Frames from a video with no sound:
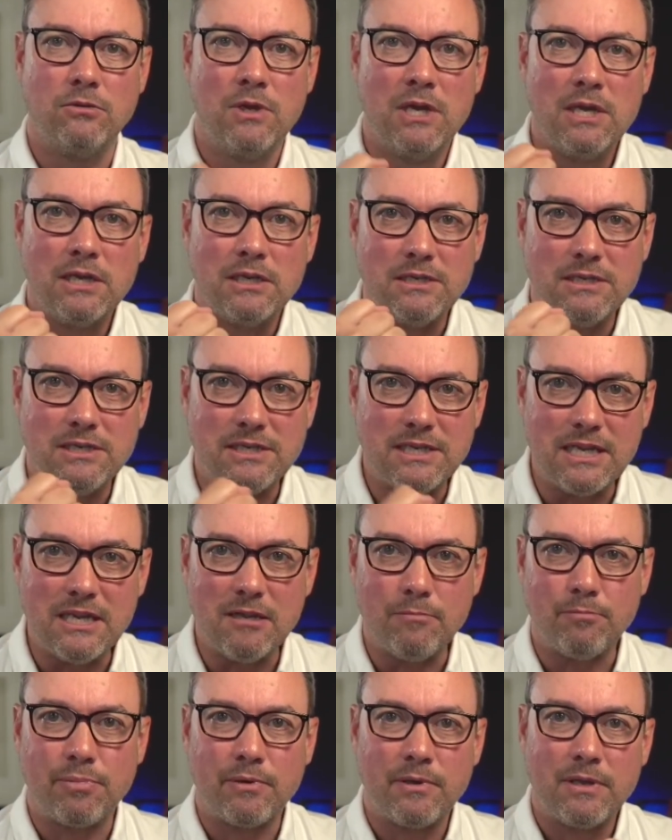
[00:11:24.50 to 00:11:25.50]
deep
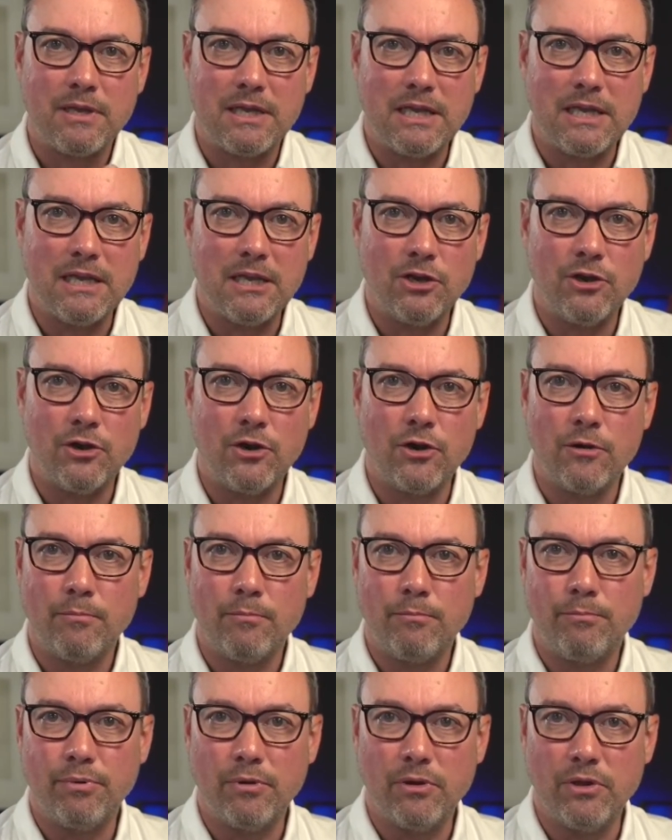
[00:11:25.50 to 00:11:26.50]
inner
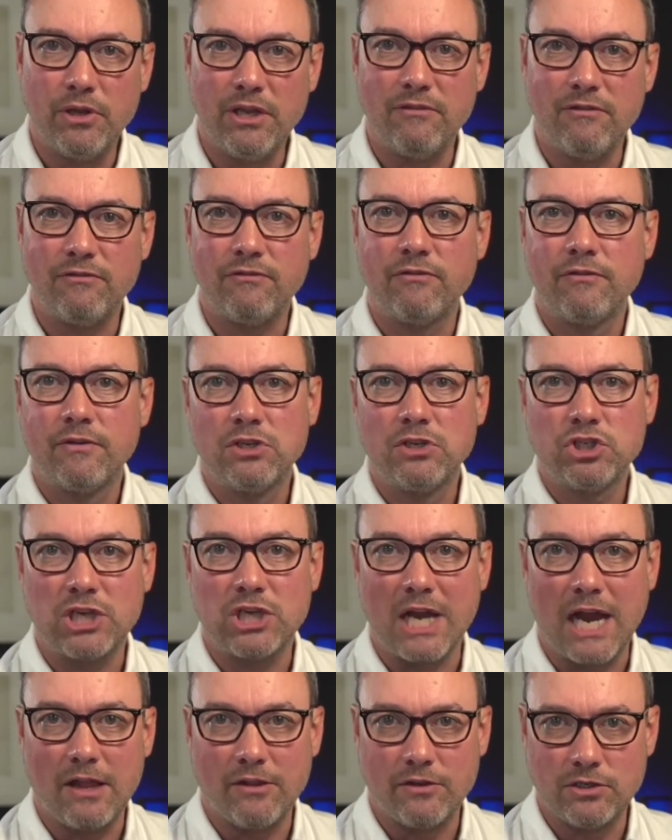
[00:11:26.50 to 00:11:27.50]
belief
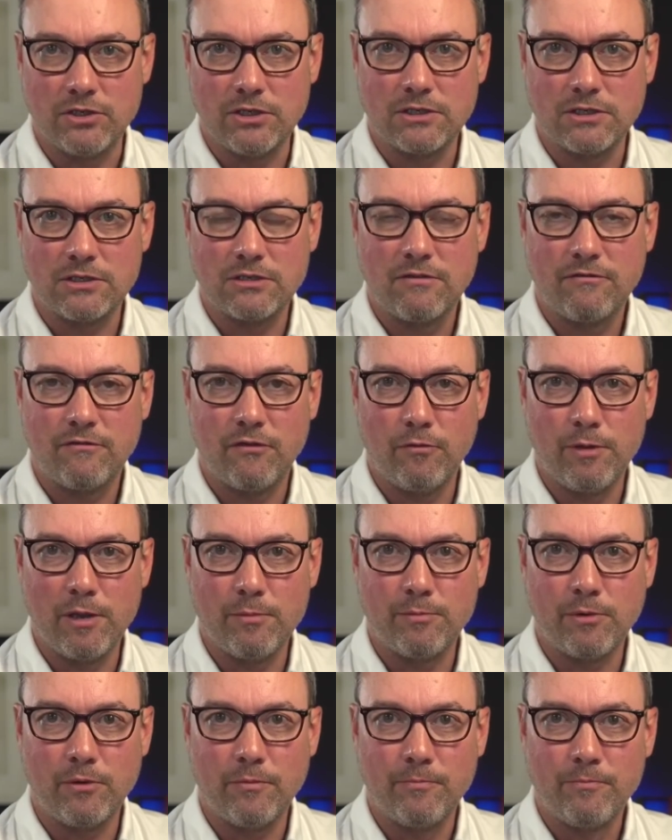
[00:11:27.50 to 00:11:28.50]
challenges for
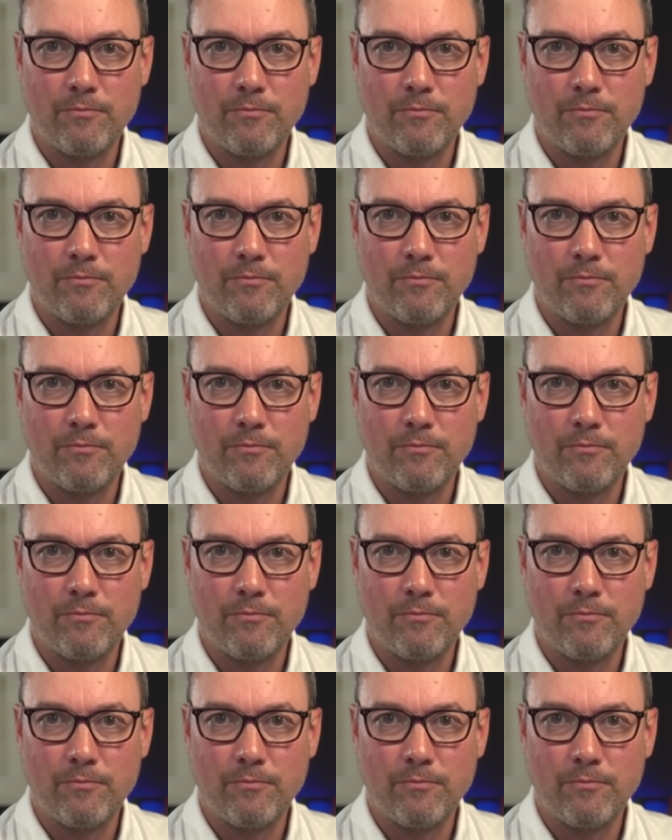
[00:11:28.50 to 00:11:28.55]
people.